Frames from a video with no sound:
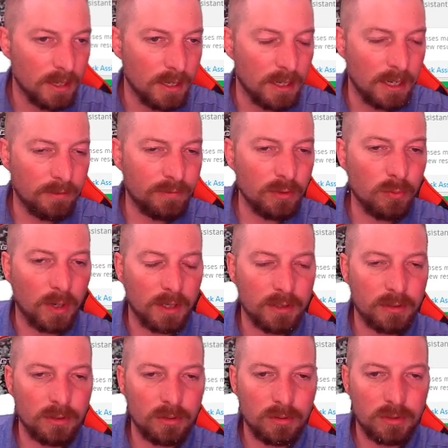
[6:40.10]
If you
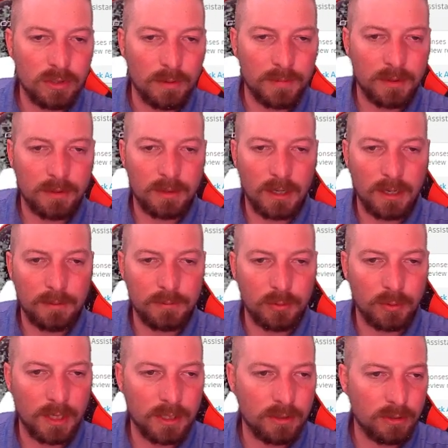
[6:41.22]
wanted to, sometimes
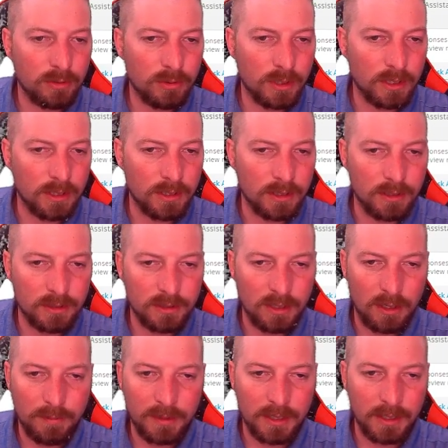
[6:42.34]
what I do is
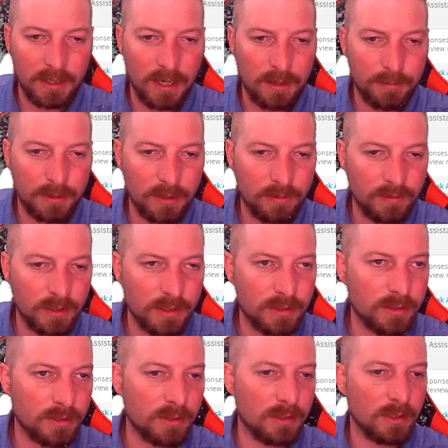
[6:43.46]
I'll make a copy of
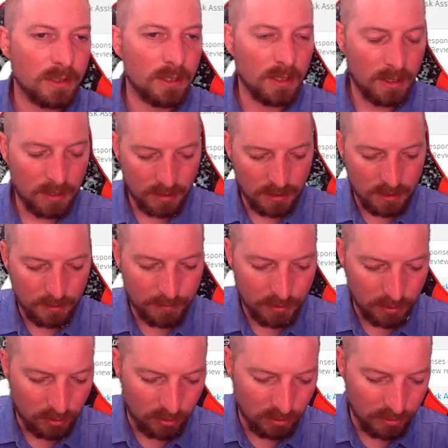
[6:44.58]
this, and I'm
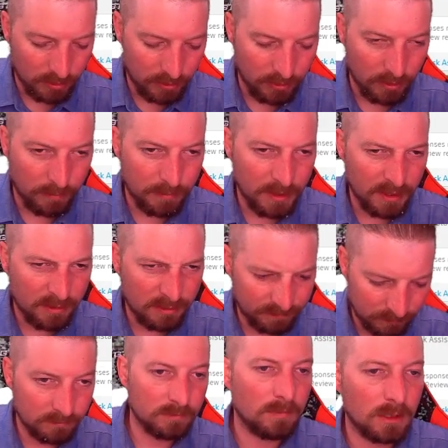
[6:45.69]
going to call it thumbnail,
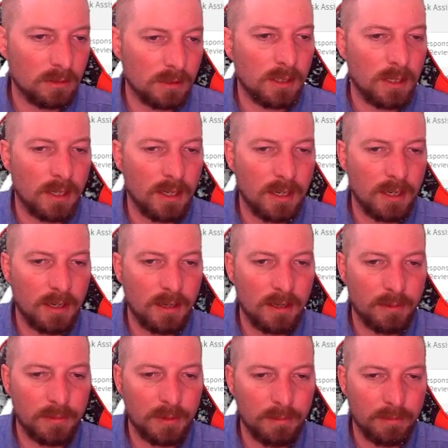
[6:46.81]
and
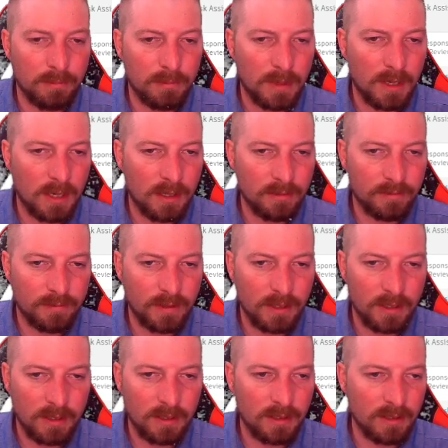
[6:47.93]
I'm going to
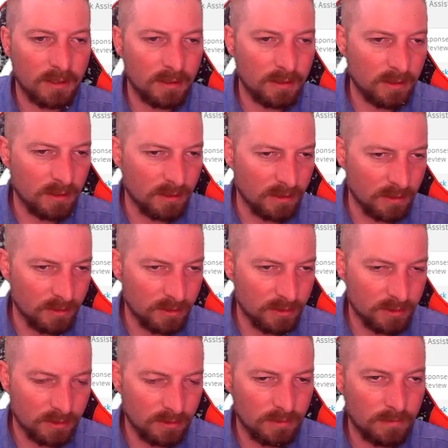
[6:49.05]
modify
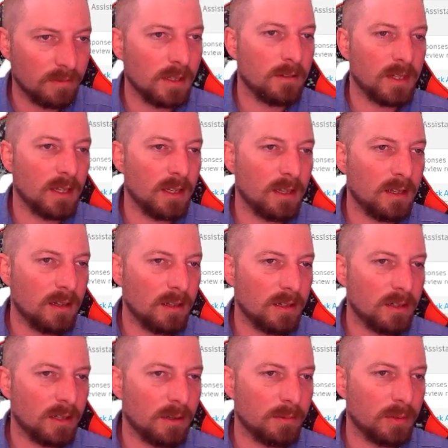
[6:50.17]
this,
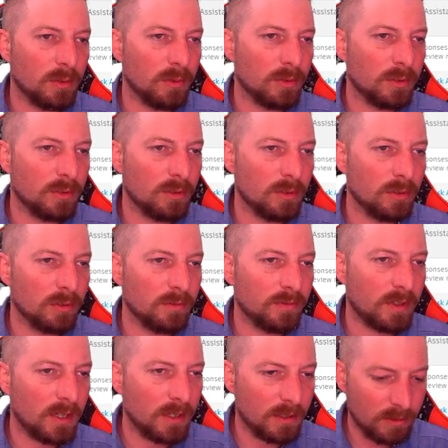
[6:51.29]
and I'm going to go to
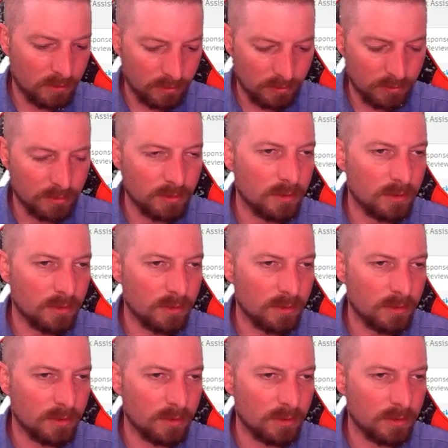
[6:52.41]
files,